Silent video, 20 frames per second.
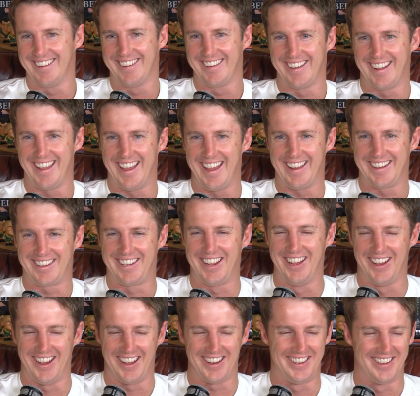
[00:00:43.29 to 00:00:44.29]
Yeah,
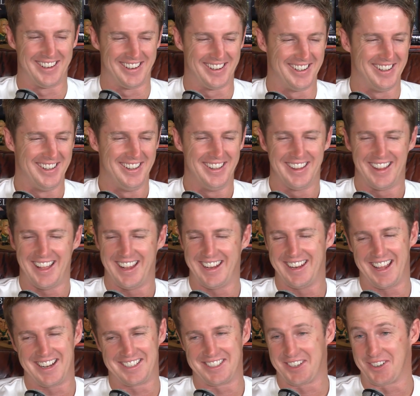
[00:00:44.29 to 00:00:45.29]
that
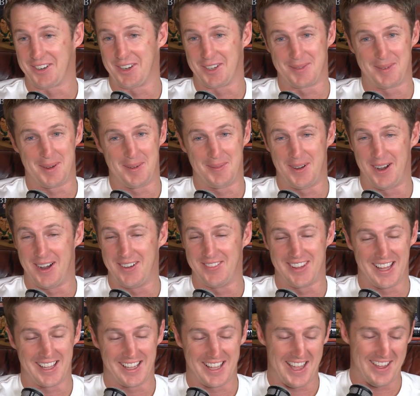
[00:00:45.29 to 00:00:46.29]
didn't actually cross my mind
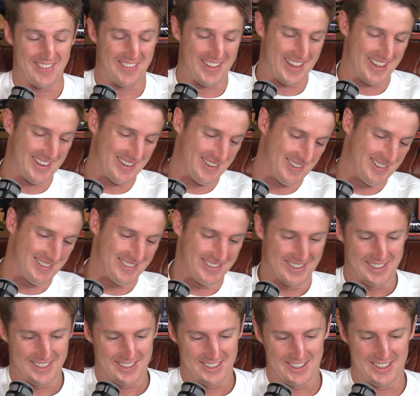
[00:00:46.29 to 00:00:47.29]
when that came out.
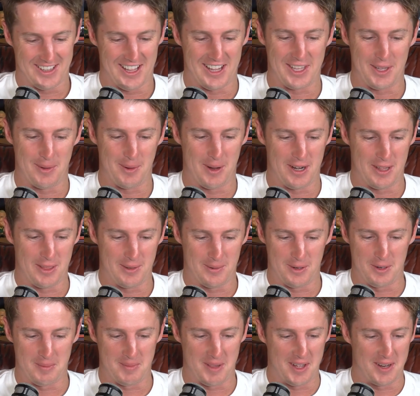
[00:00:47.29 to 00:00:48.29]
You're lucky you weren't in the
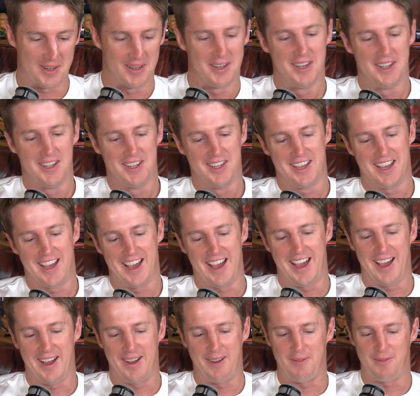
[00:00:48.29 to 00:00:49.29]
room, though.
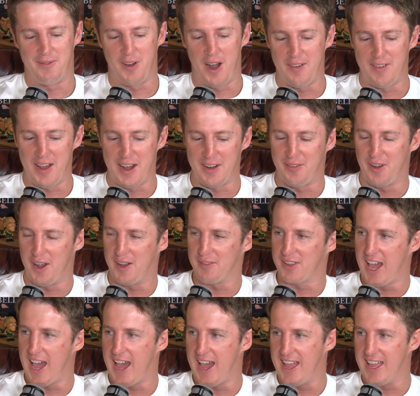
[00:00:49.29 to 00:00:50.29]

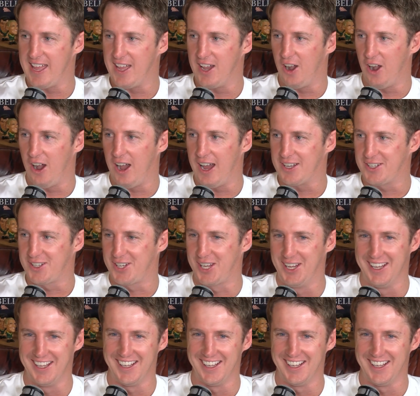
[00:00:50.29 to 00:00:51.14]
585K.